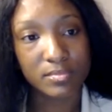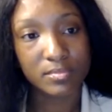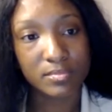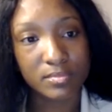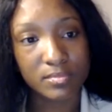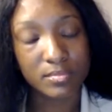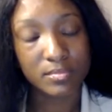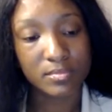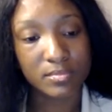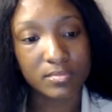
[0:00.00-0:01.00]

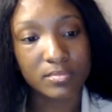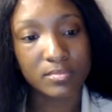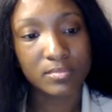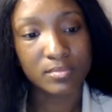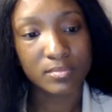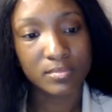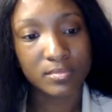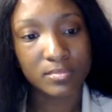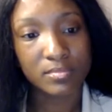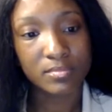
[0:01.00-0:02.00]

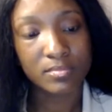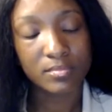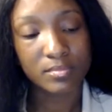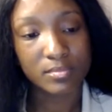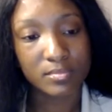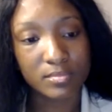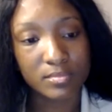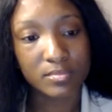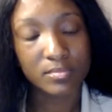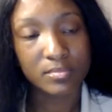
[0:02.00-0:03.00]

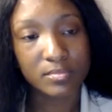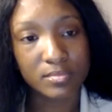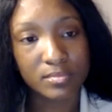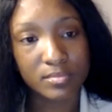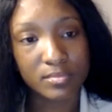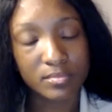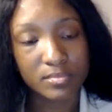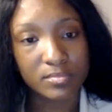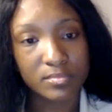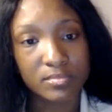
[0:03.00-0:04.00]

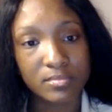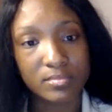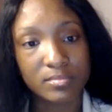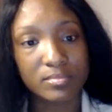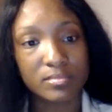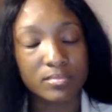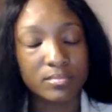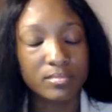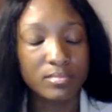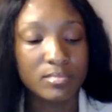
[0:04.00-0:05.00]

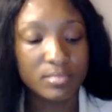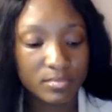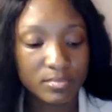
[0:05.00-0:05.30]
This person isn't speaking.